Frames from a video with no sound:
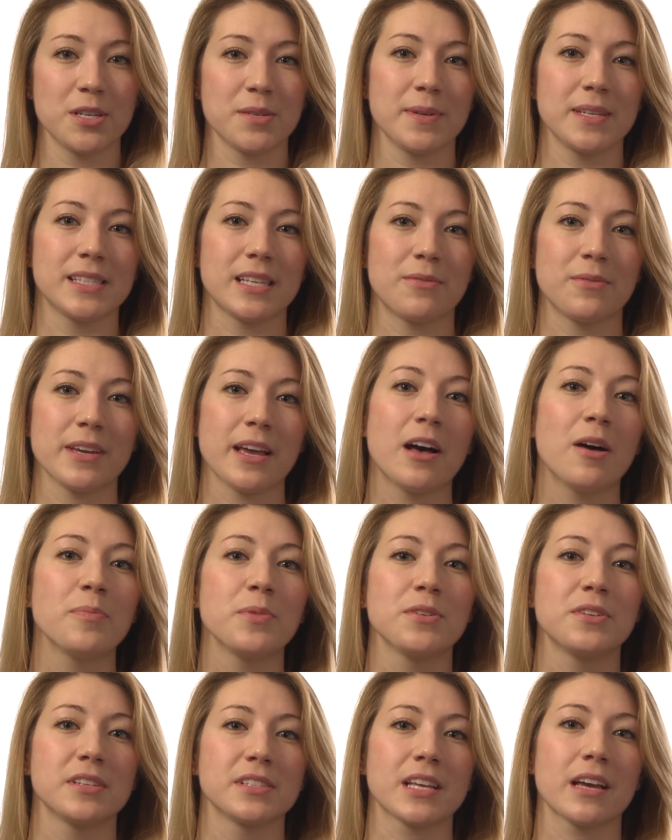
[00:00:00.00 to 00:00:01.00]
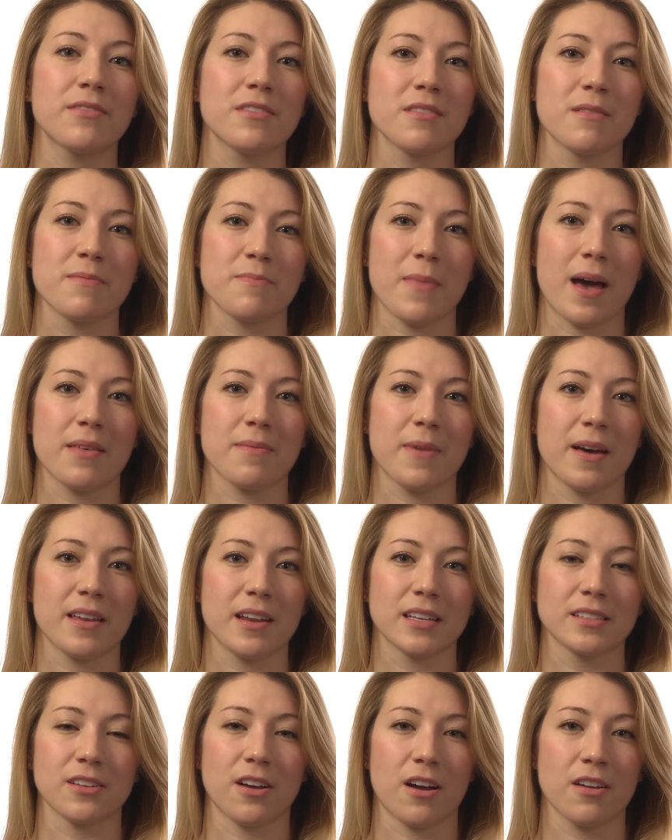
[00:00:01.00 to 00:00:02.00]
which means that we help you discover the
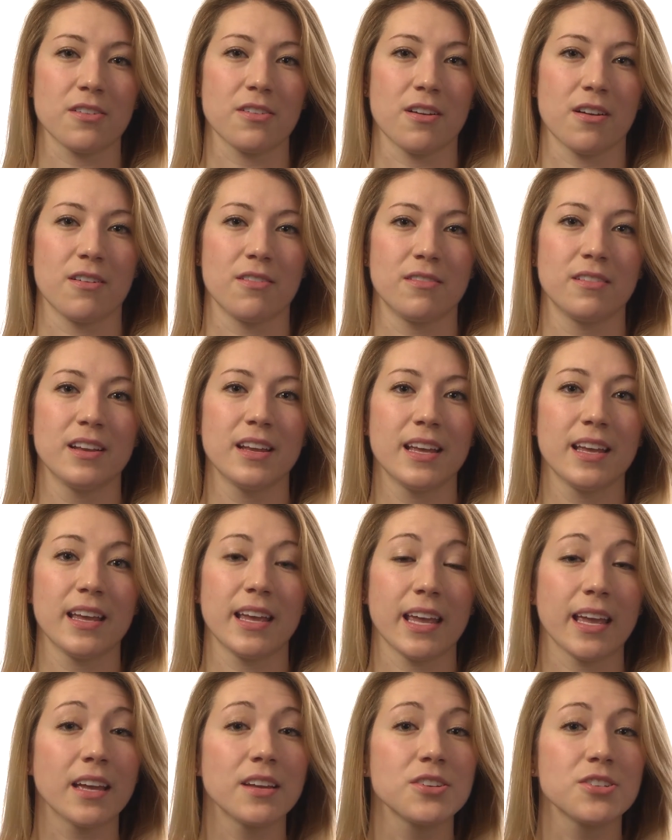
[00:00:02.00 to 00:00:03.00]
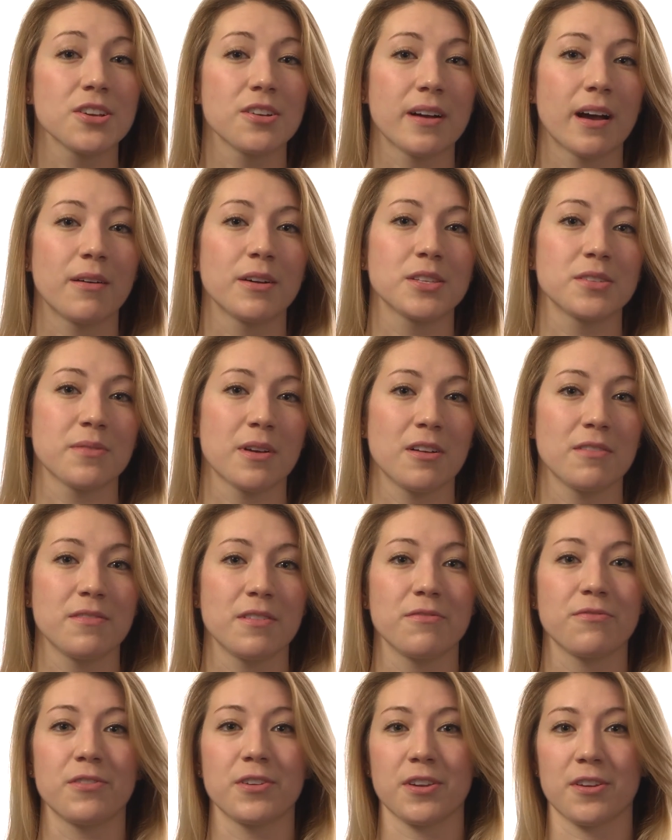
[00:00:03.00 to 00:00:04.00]
mathematics on your own and show how it's
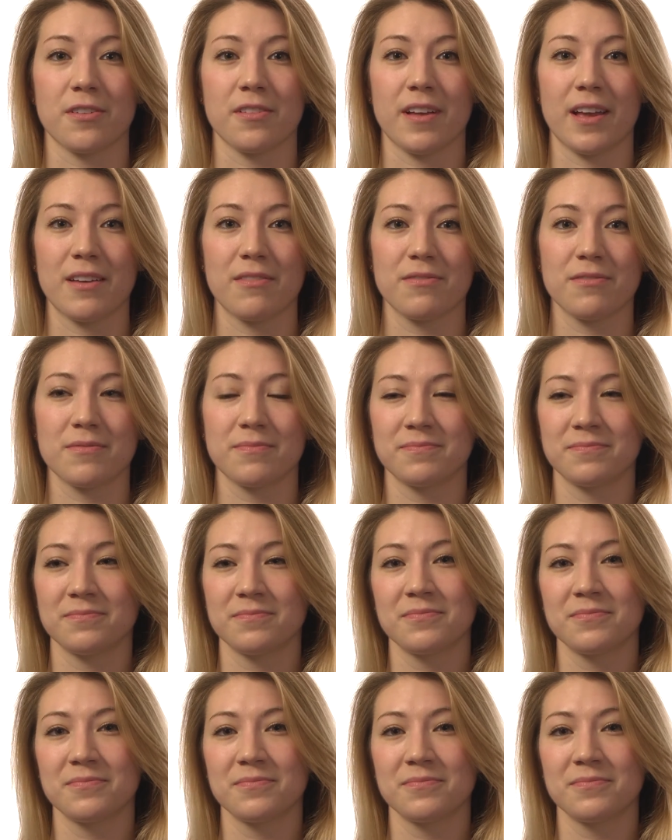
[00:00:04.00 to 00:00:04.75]
relevant for your life.